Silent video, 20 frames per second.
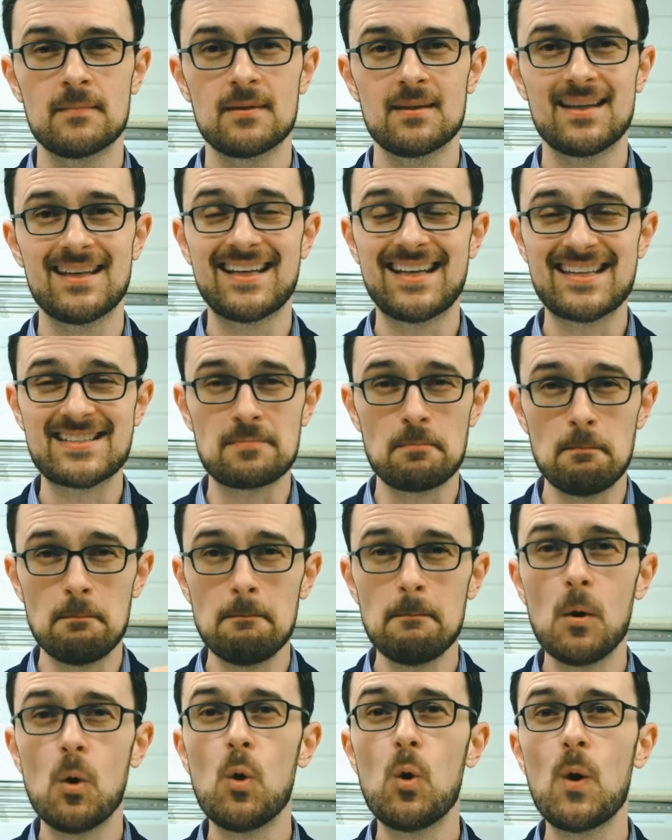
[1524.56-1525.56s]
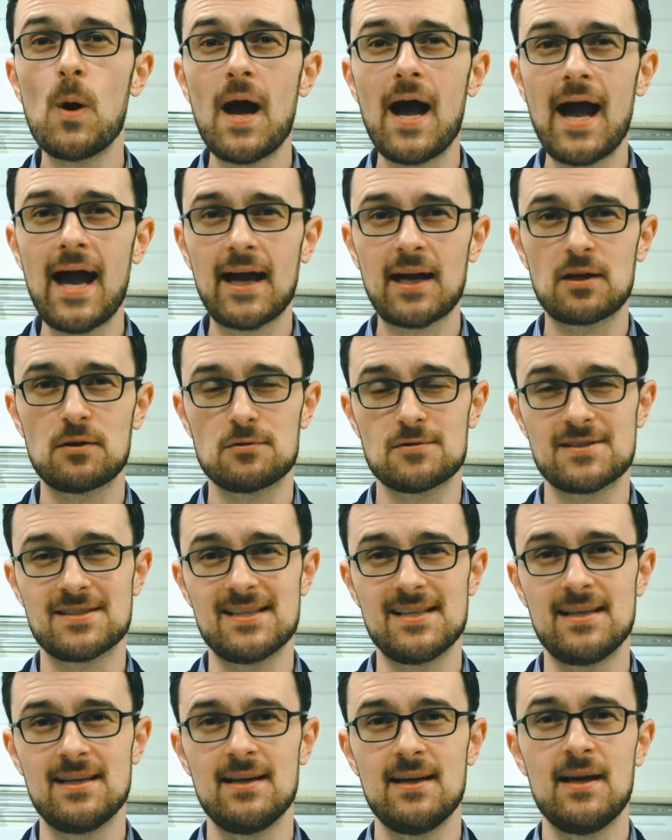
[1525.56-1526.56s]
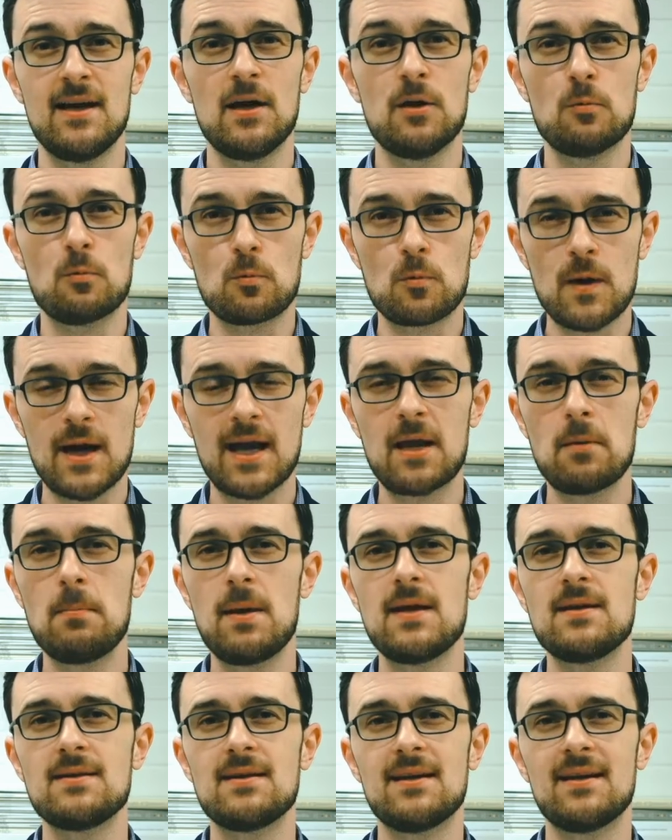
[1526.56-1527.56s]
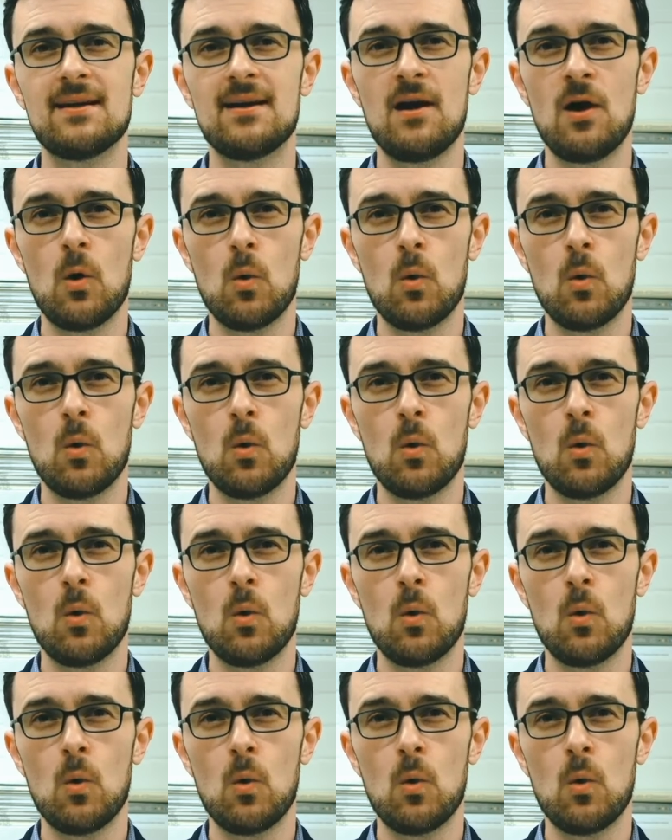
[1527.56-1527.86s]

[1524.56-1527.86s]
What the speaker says: It has more accuracy in recommending